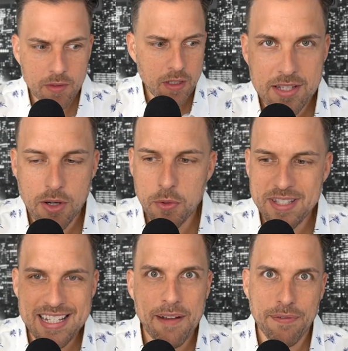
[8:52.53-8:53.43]
it's so
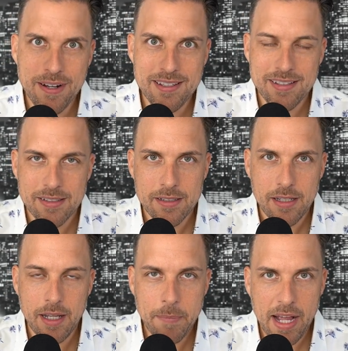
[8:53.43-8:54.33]
different
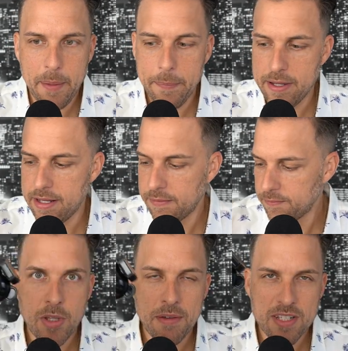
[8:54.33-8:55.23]
in my opinion.
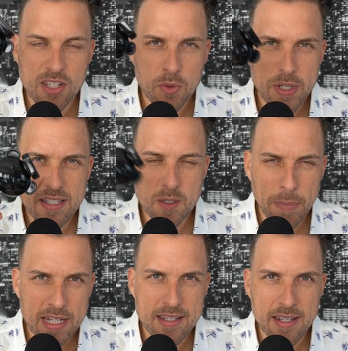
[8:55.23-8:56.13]
You have a sweet
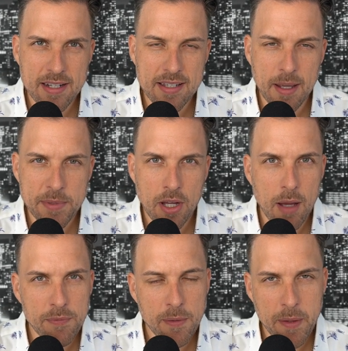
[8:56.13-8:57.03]
spiciness up
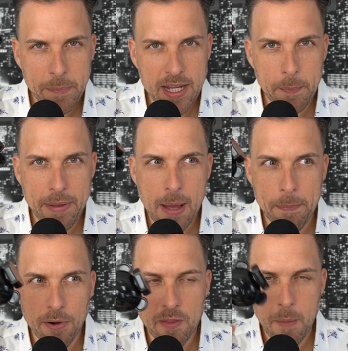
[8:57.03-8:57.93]
top from the pink
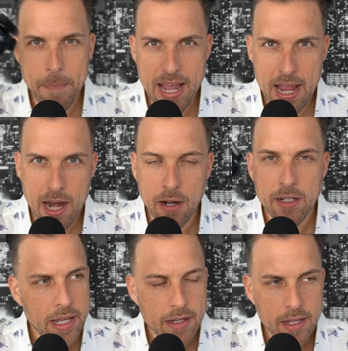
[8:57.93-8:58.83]
pepper and the pear.
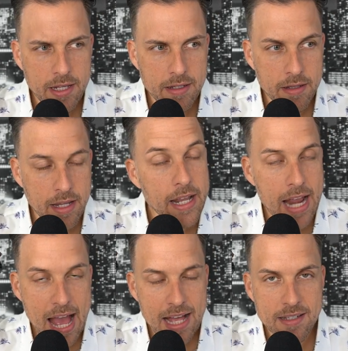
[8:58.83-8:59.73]
It it it
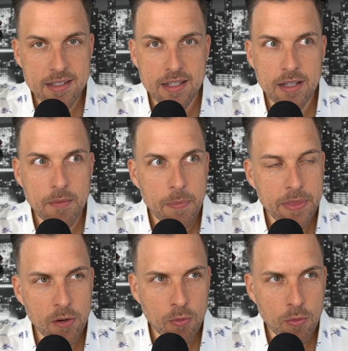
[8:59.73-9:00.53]
has the